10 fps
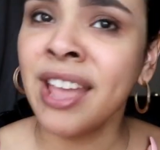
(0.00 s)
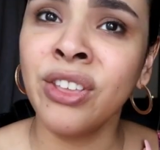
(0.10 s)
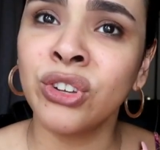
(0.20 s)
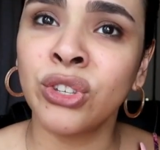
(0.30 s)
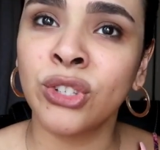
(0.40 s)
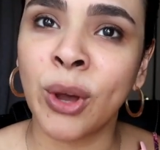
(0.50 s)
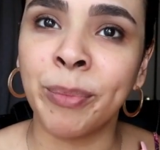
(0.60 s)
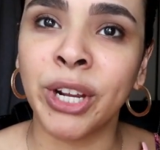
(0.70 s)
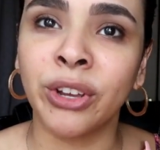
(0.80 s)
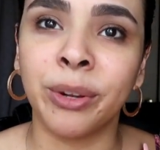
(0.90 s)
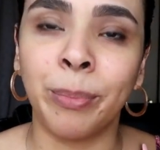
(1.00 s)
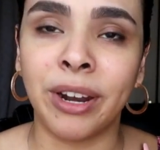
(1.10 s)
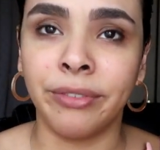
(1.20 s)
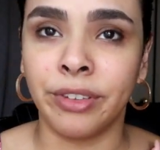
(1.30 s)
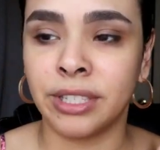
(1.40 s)
And there's so many good
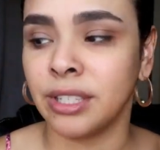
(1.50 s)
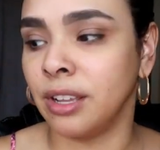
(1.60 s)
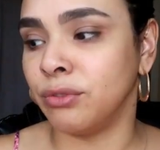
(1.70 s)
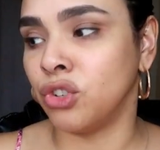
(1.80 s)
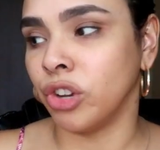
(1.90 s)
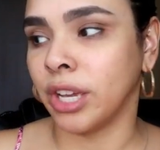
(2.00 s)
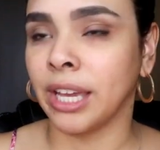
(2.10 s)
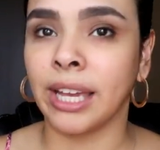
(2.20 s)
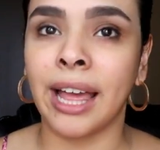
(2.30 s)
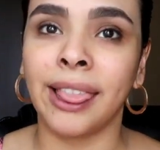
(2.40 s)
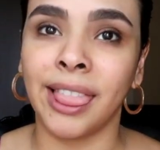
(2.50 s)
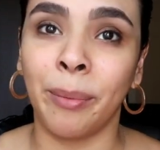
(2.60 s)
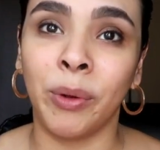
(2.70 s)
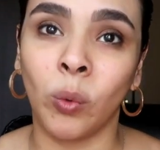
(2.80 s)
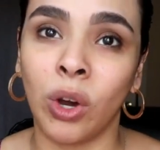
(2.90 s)
benefits of drinking
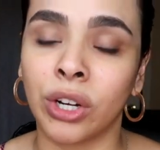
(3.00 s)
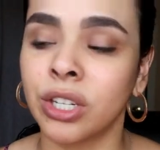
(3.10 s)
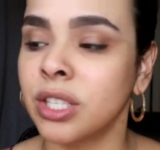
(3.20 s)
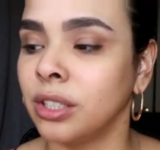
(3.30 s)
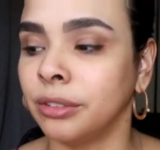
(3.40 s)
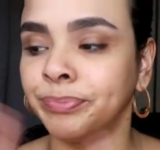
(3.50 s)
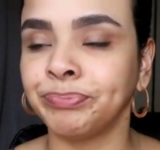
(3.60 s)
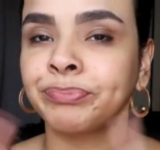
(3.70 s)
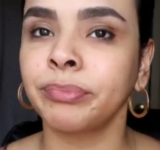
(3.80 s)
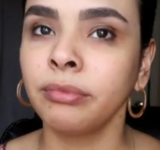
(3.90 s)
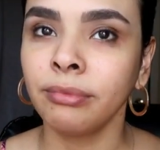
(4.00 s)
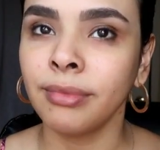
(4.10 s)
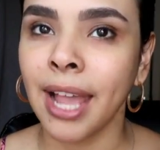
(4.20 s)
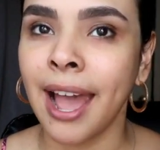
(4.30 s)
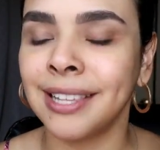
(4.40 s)
lemon water, so
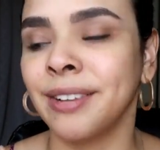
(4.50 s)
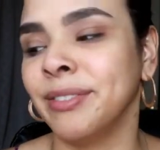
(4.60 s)
I